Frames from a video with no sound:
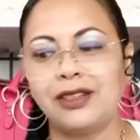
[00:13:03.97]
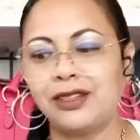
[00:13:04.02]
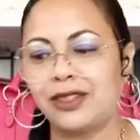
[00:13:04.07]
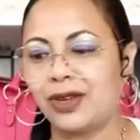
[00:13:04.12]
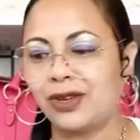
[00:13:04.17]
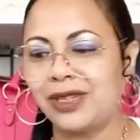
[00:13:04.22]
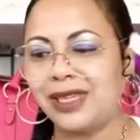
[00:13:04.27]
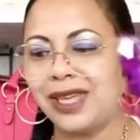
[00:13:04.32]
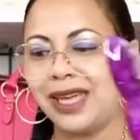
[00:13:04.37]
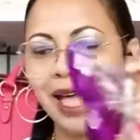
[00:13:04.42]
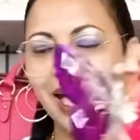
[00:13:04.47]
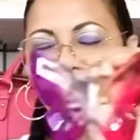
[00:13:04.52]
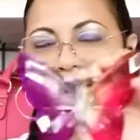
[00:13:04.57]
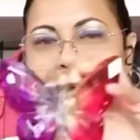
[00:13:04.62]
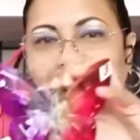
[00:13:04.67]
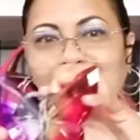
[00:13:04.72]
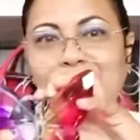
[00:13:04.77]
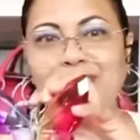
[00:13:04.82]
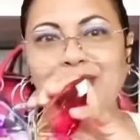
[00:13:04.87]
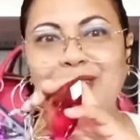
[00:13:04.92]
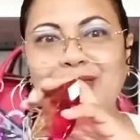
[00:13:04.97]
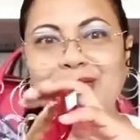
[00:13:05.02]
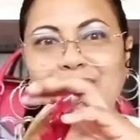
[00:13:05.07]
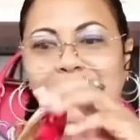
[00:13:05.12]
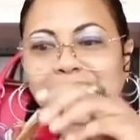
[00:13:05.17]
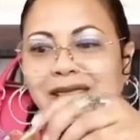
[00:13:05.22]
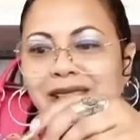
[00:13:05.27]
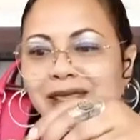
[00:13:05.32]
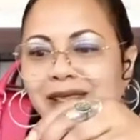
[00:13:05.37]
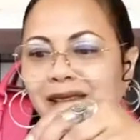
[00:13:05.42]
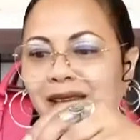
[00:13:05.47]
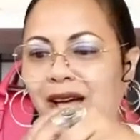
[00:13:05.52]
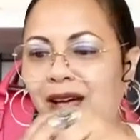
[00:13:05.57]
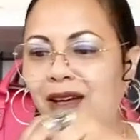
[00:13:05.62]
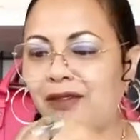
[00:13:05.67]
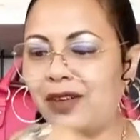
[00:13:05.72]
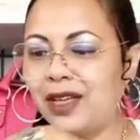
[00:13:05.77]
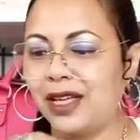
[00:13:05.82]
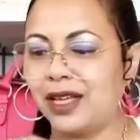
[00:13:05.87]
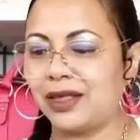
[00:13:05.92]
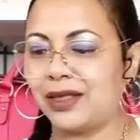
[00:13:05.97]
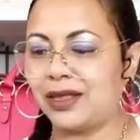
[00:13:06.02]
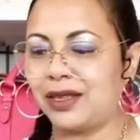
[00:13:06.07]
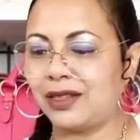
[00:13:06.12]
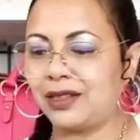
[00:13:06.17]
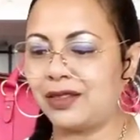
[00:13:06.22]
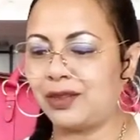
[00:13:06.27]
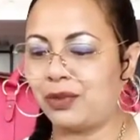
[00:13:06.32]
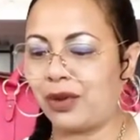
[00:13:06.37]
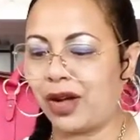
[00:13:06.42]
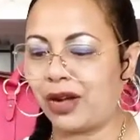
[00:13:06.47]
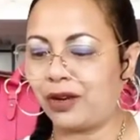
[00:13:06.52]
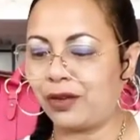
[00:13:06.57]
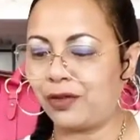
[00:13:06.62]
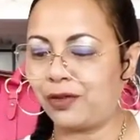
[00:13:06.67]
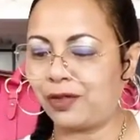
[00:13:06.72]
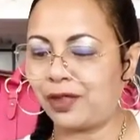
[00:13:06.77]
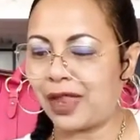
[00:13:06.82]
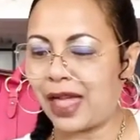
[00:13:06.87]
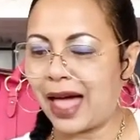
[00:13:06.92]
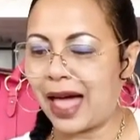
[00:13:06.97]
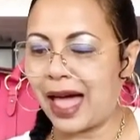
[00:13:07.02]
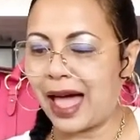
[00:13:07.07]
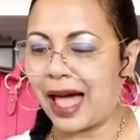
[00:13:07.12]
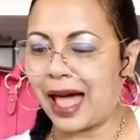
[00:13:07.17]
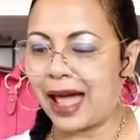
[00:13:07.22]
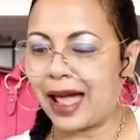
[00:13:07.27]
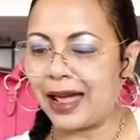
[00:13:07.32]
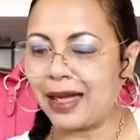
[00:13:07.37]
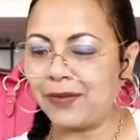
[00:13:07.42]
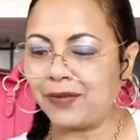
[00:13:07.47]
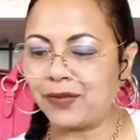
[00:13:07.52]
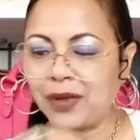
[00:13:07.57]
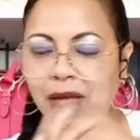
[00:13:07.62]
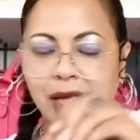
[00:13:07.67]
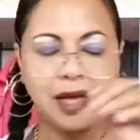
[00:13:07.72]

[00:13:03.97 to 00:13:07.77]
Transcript: So yeah, I absolutely love this butterfly.